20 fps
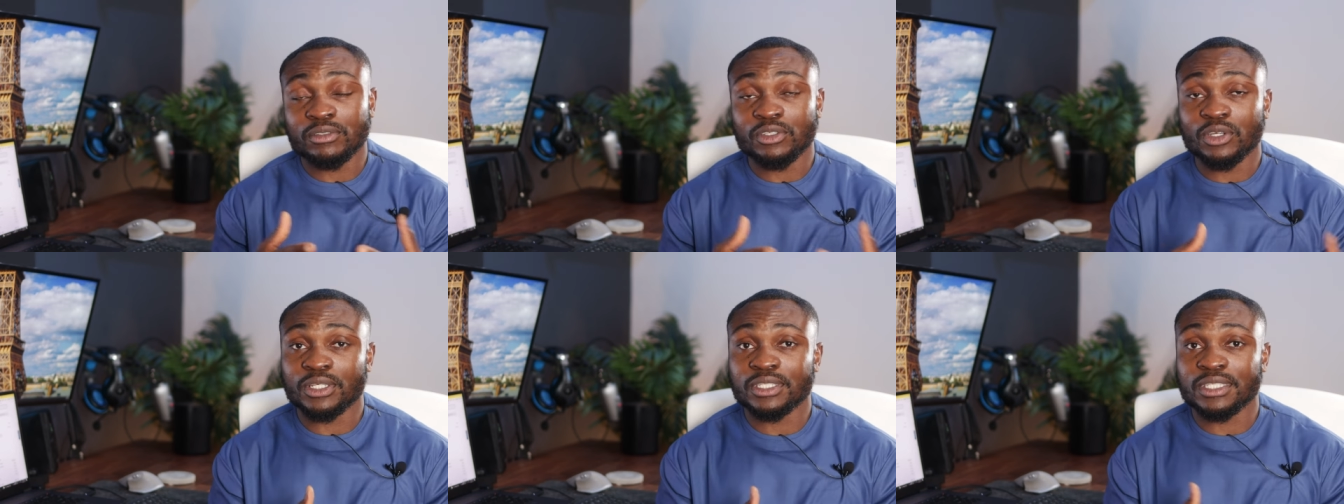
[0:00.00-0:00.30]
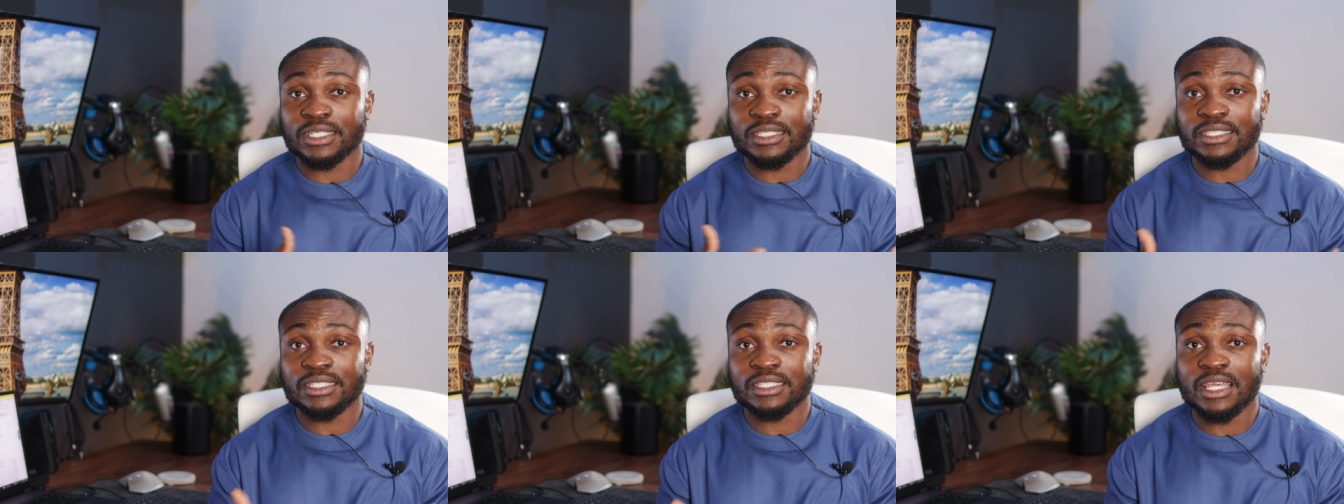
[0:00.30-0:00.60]

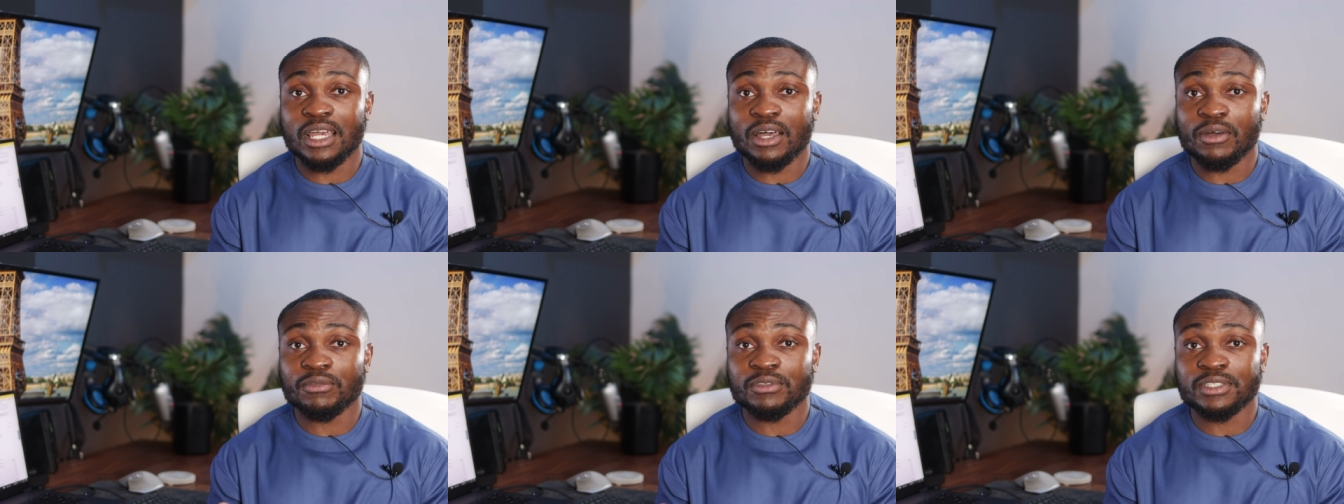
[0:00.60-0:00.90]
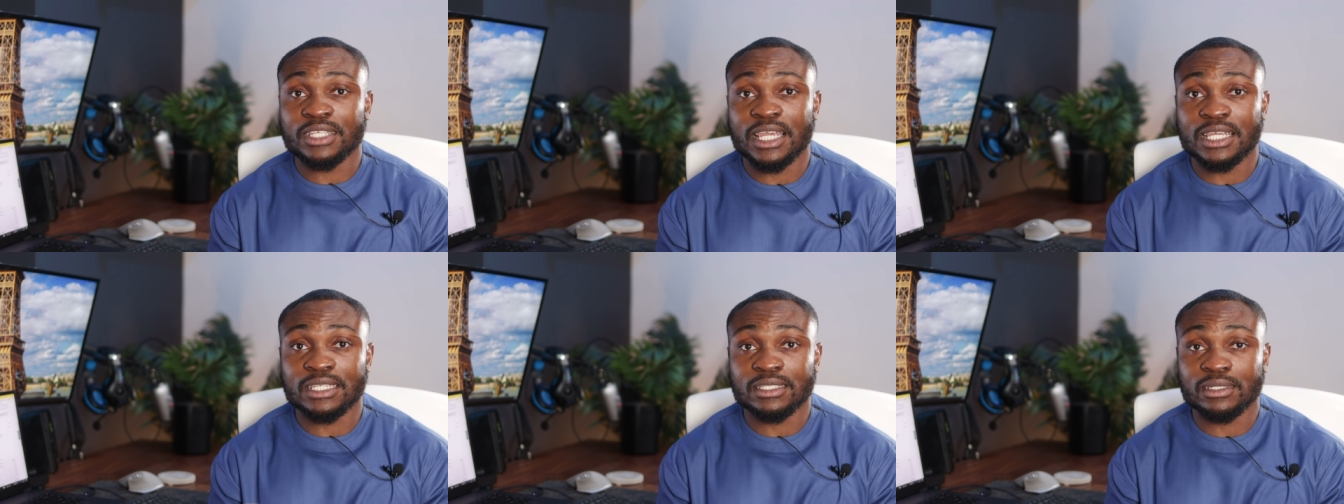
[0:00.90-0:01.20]
does a
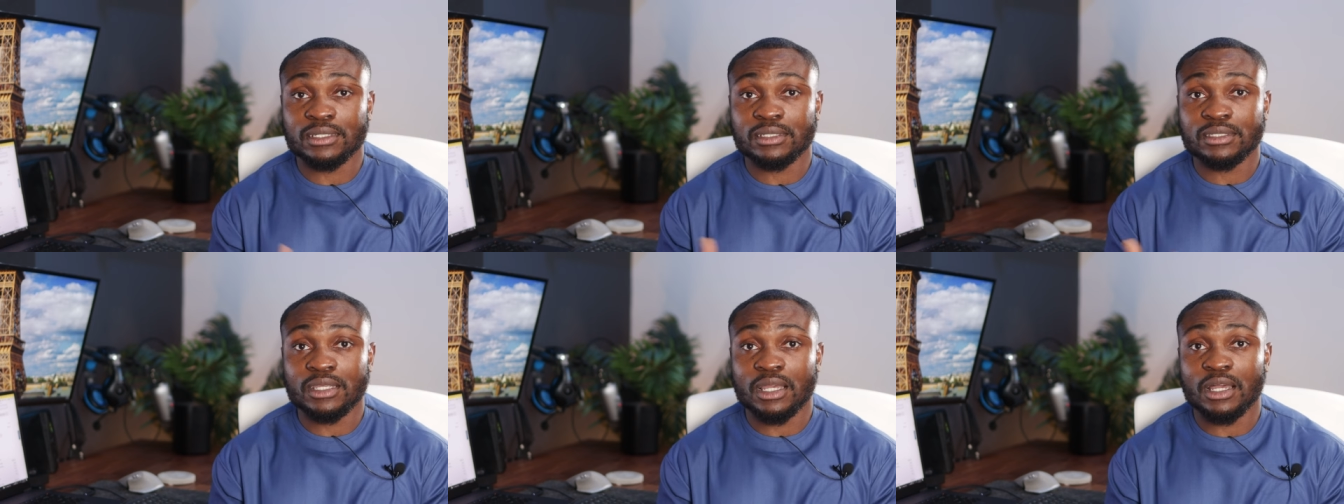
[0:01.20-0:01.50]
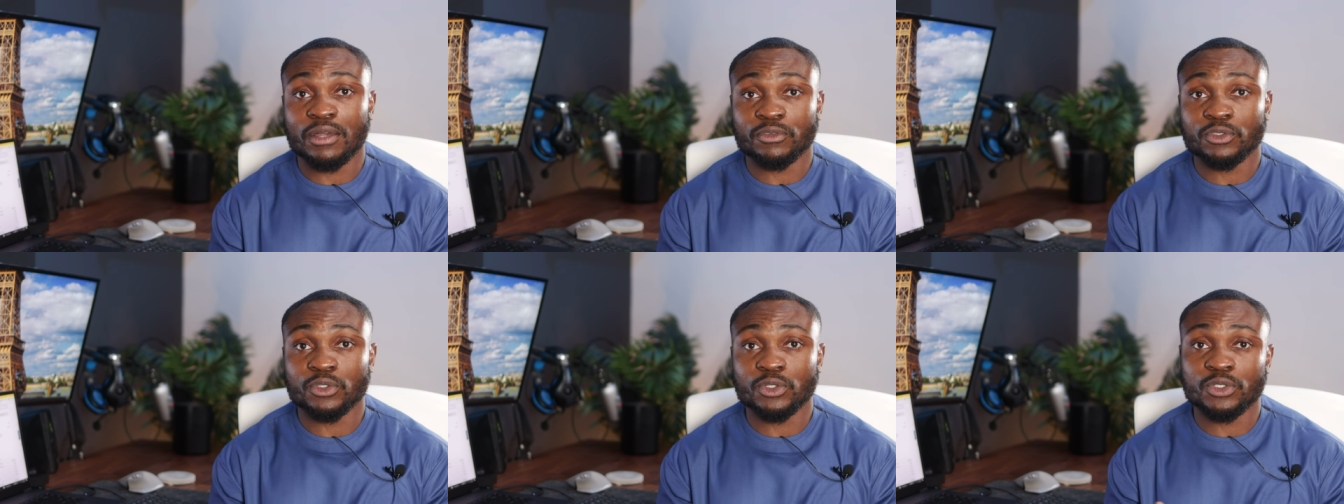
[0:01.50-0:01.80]
self test
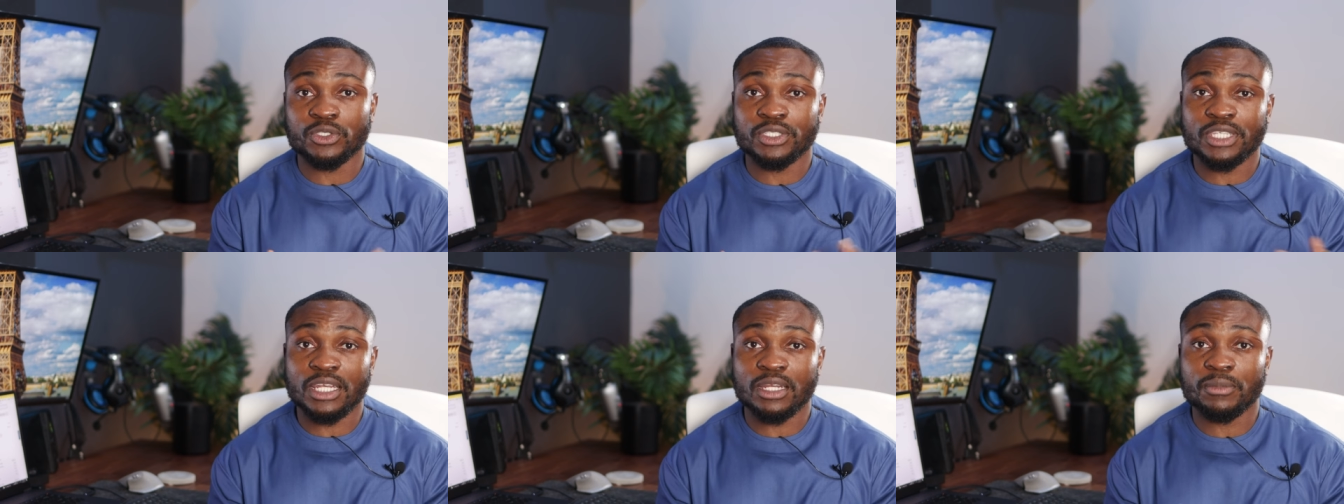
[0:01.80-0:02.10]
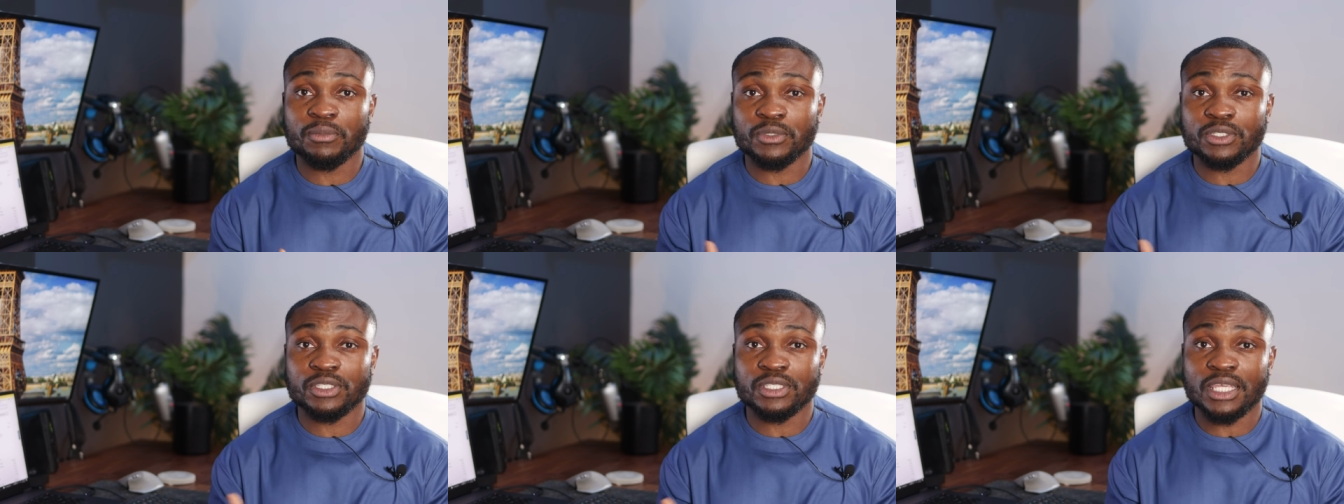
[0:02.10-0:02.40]
itself so you set
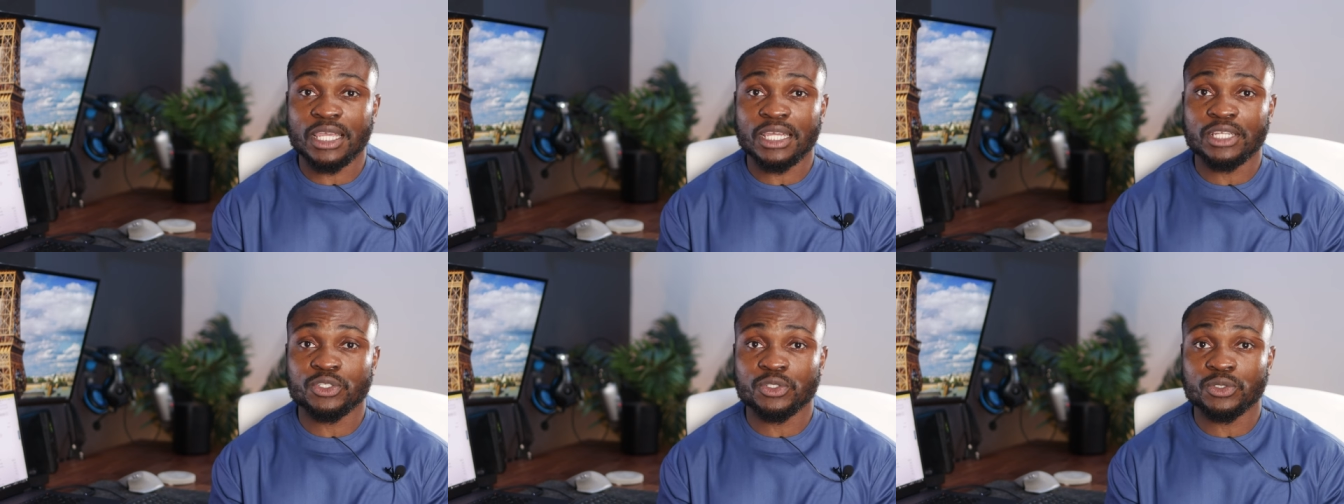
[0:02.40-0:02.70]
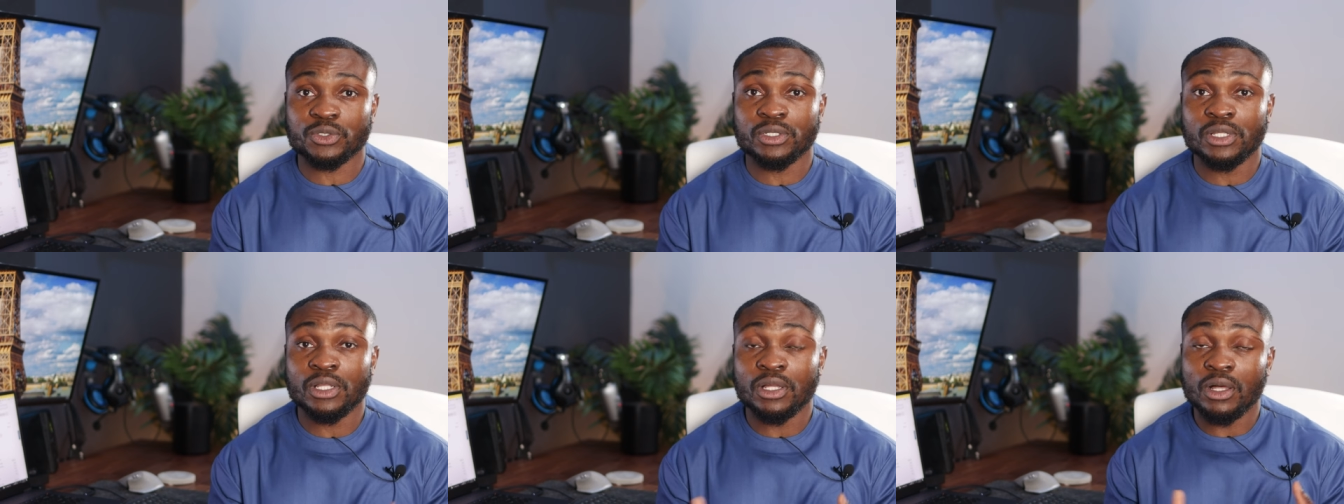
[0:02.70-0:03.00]
up a
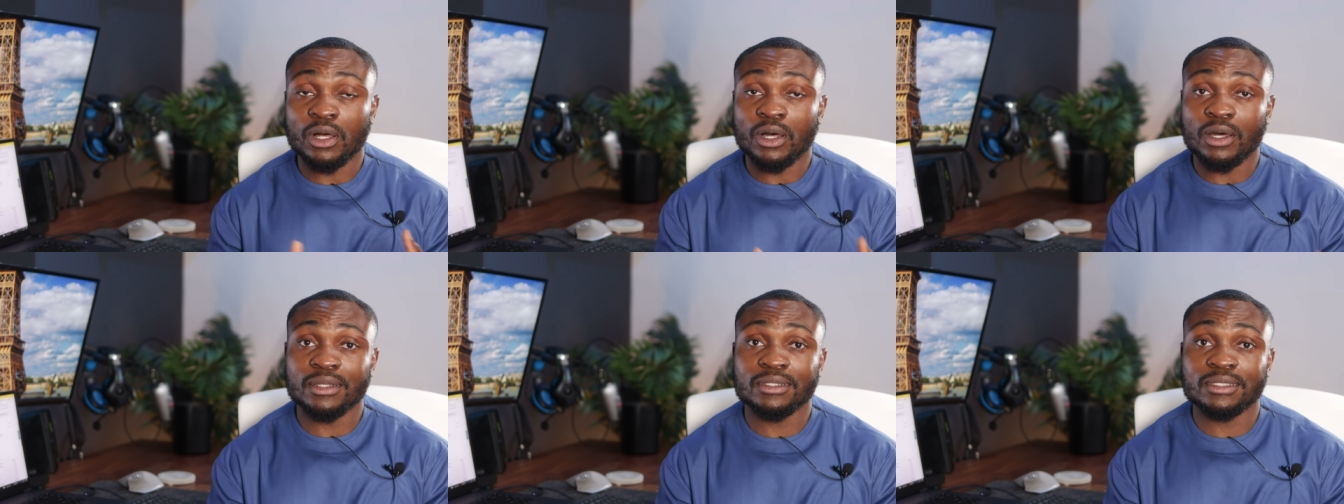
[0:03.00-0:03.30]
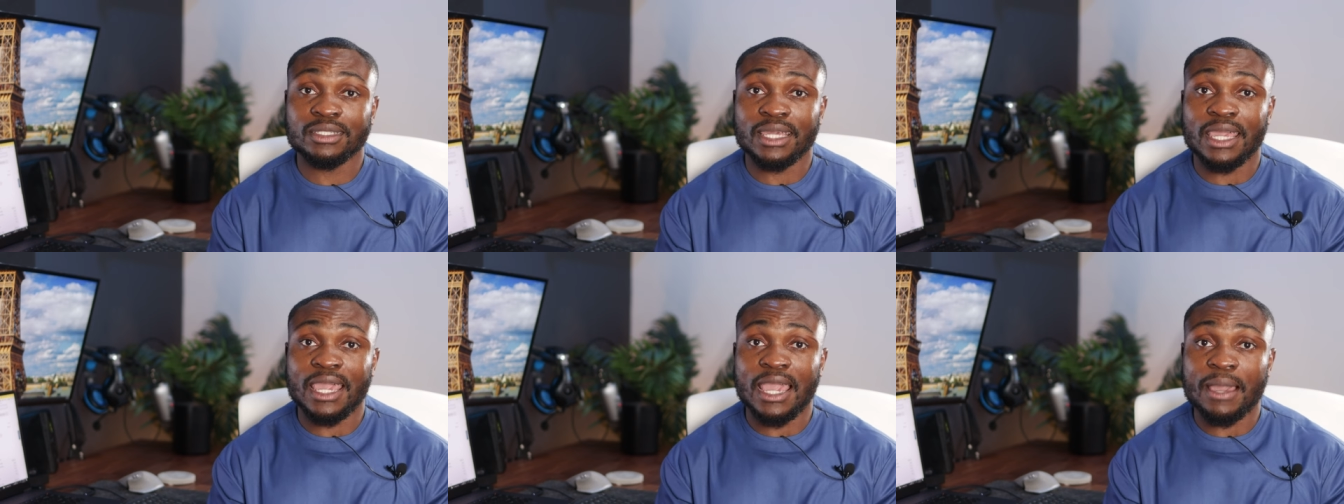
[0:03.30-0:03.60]
schedule on the